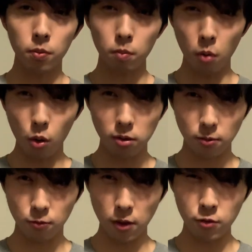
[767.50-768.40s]
most
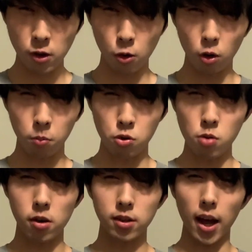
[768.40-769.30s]
50 year old
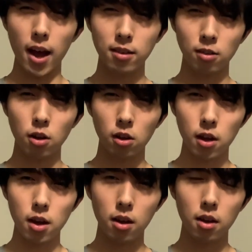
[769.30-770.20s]
boomer dads look
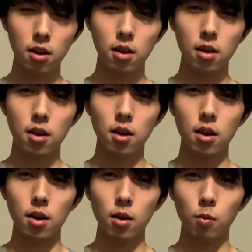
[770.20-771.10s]
like
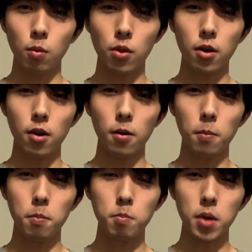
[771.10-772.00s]
with
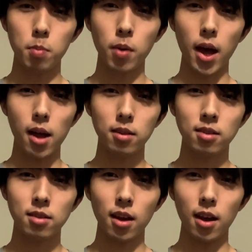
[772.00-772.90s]
their big
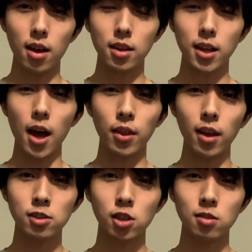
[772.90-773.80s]
pants. And yeah,
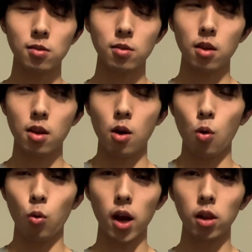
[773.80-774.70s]
that's just
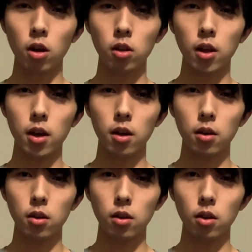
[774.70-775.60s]
what I look like
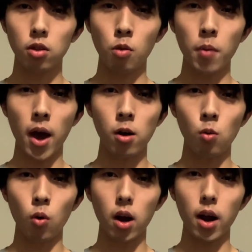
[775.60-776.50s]
no matter
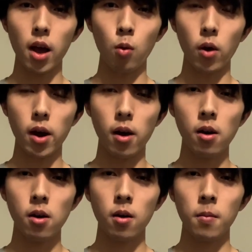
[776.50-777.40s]
what I
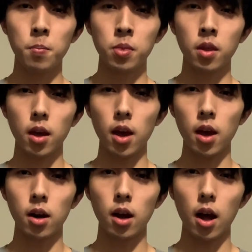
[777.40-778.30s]
wear. And